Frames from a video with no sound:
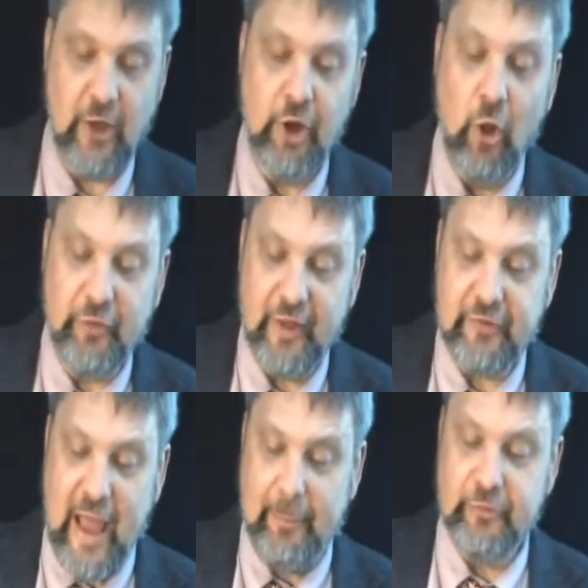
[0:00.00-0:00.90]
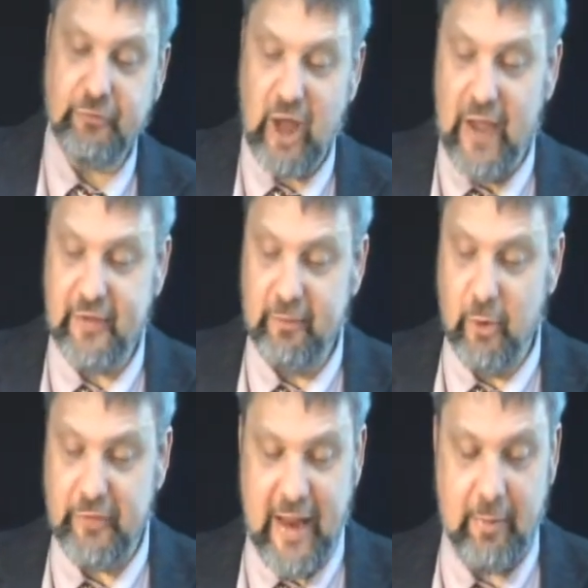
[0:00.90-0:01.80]
Now note, the examples of tithing of
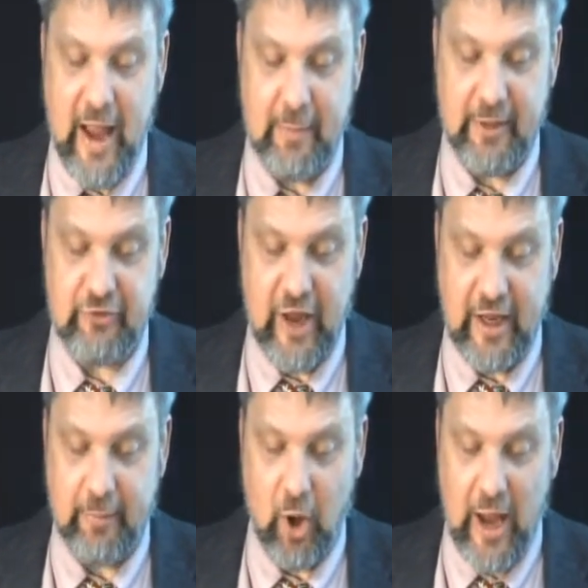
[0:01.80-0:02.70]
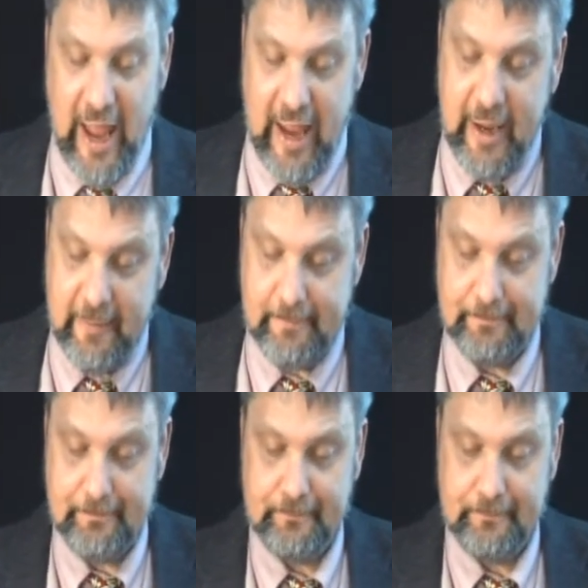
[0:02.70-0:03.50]
both Abraham and Jacob are A,